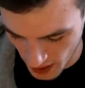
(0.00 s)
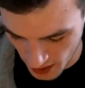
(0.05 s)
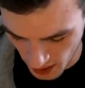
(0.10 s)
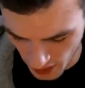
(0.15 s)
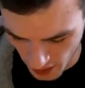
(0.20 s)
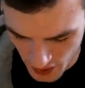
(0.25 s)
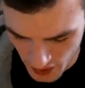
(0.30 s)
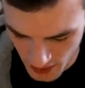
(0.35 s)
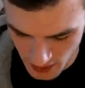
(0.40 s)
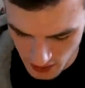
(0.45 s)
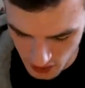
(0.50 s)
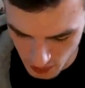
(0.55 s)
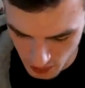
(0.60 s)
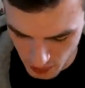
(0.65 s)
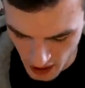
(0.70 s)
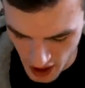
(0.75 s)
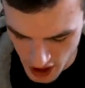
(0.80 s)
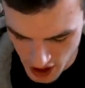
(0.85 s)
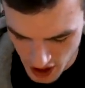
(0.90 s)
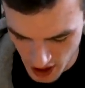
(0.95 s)
And I think the
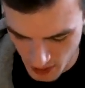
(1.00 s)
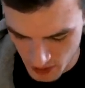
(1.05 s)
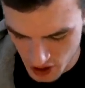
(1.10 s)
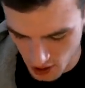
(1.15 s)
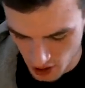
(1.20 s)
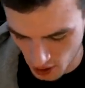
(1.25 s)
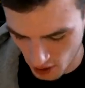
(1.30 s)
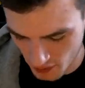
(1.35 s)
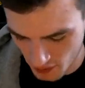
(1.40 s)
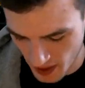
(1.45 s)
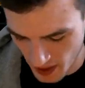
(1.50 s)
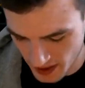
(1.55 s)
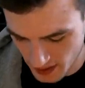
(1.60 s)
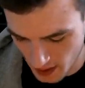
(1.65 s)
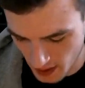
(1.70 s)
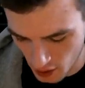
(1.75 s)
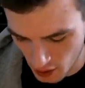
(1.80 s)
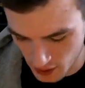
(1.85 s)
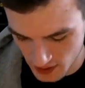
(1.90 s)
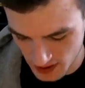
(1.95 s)
splash damage of my
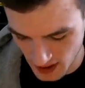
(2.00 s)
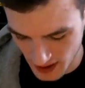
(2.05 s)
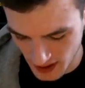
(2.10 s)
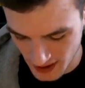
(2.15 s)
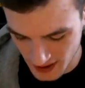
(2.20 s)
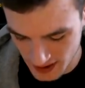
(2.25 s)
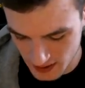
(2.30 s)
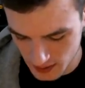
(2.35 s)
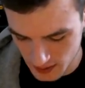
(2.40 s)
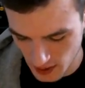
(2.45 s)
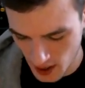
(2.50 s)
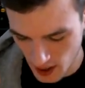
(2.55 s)
towers is